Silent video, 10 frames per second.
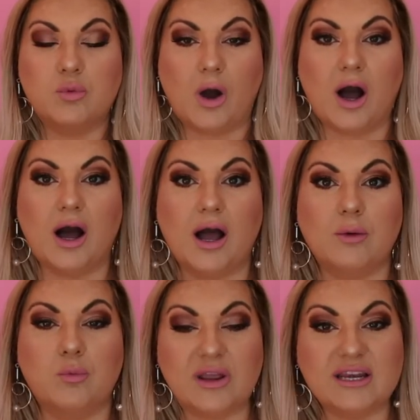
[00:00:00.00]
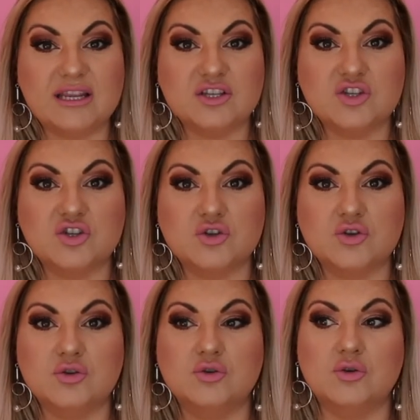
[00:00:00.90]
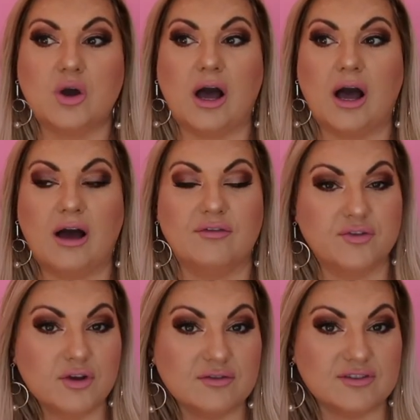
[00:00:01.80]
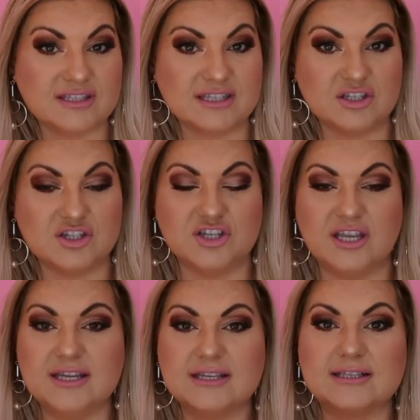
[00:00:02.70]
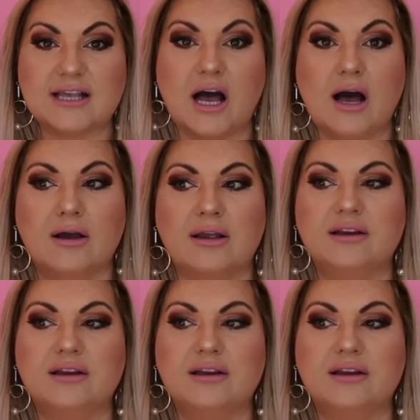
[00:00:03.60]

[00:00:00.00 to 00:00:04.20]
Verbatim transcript: I went into a few of the City Chics uh,